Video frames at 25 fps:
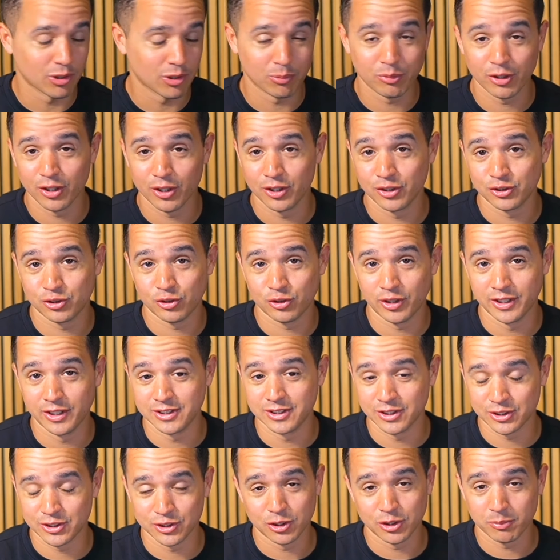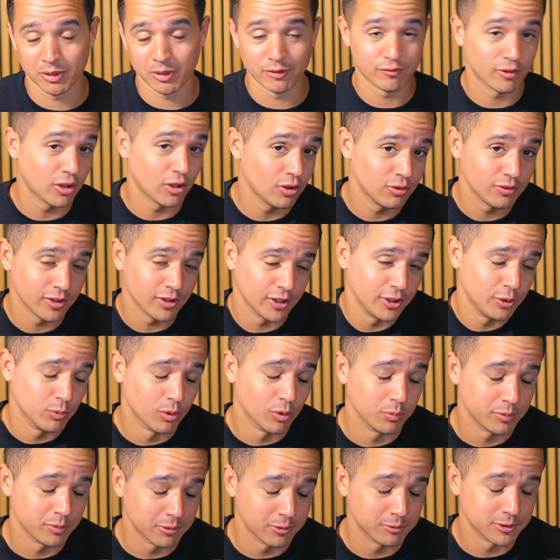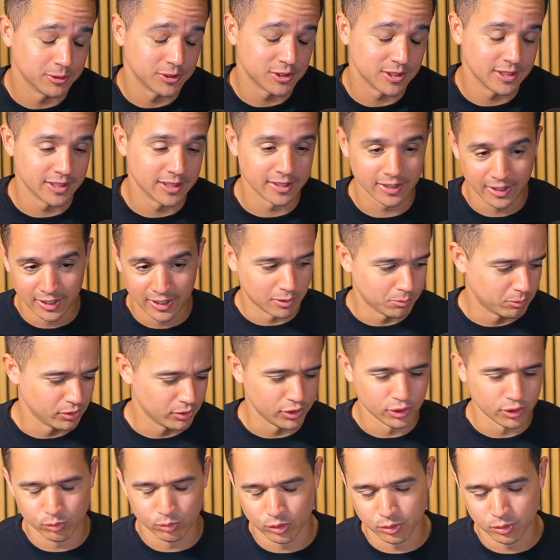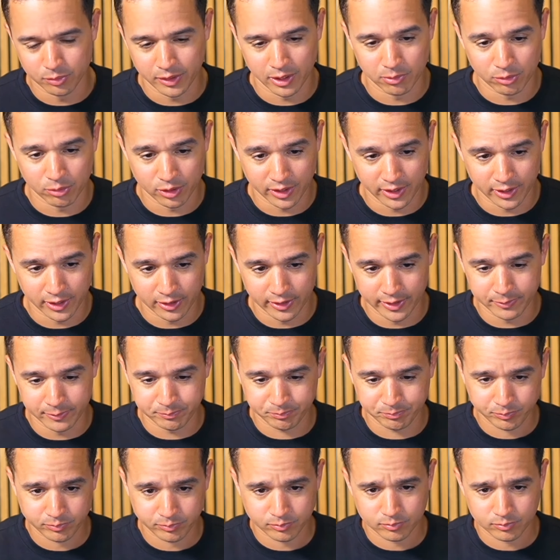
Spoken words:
So I'm gonna transition to my phone and you won't be able to see it, but you will be able to hear it.